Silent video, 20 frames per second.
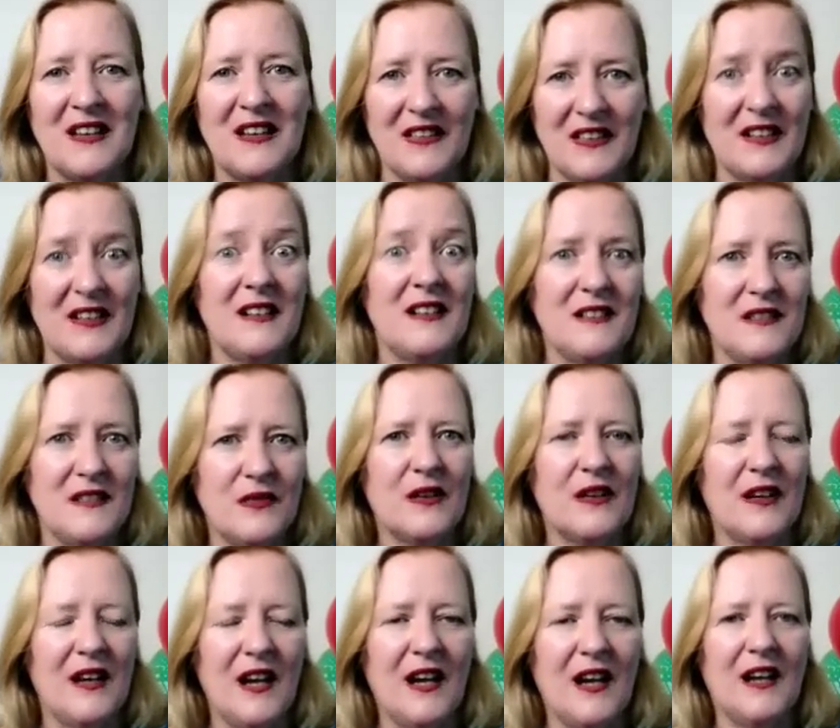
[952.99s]
that it is
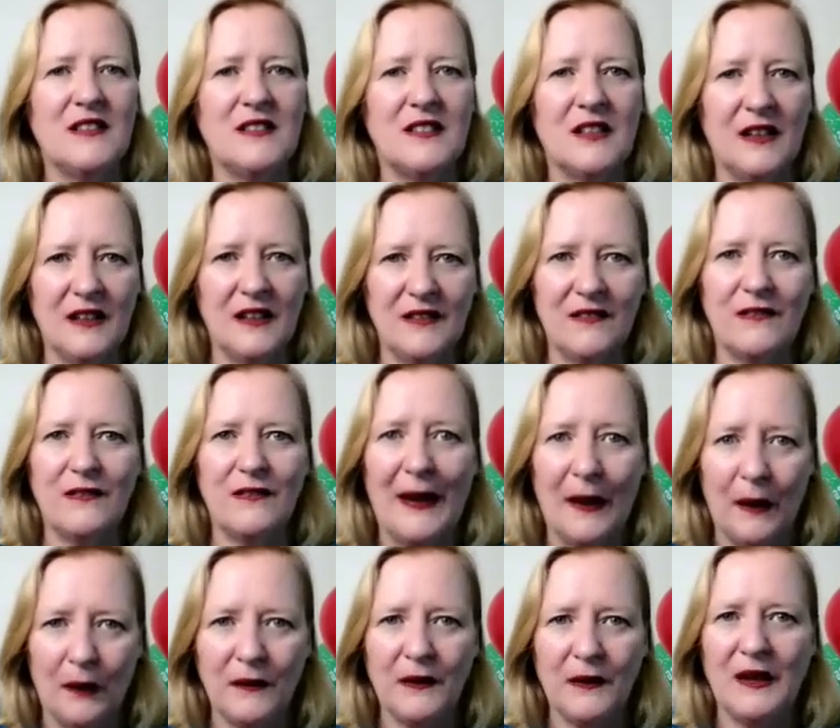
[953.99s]
very hard to live
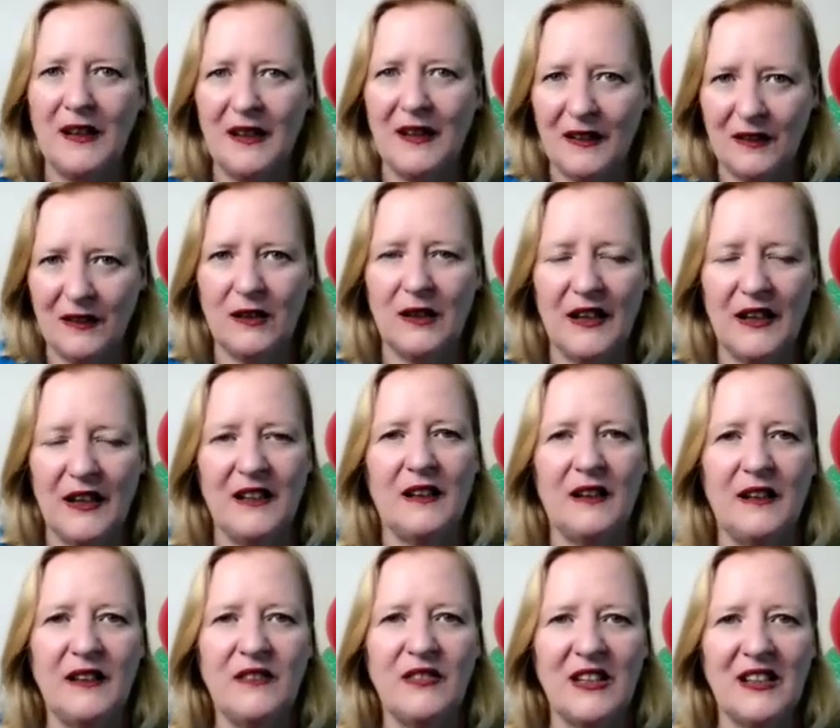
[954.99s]
healthy and
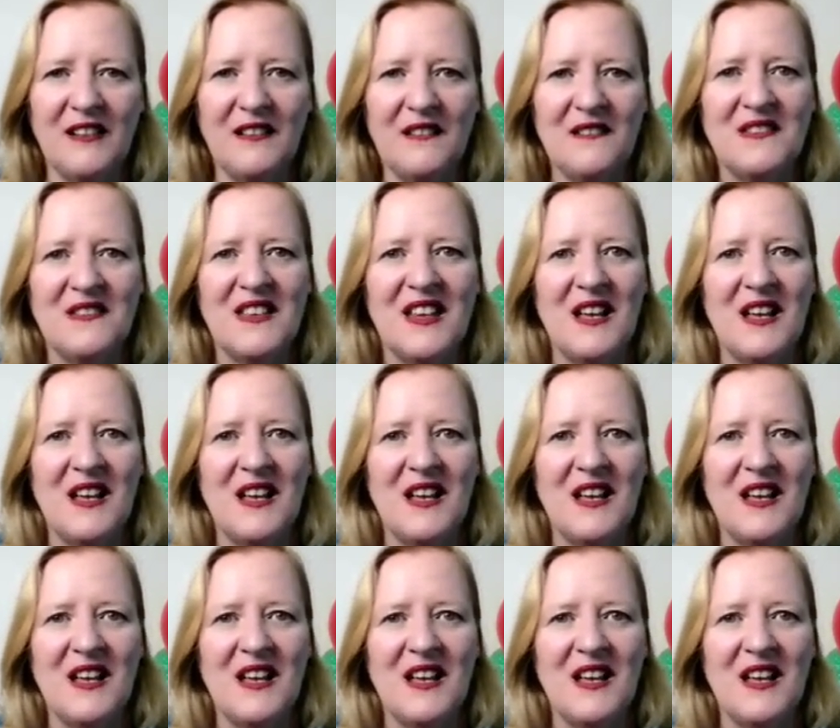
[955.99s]
clean living.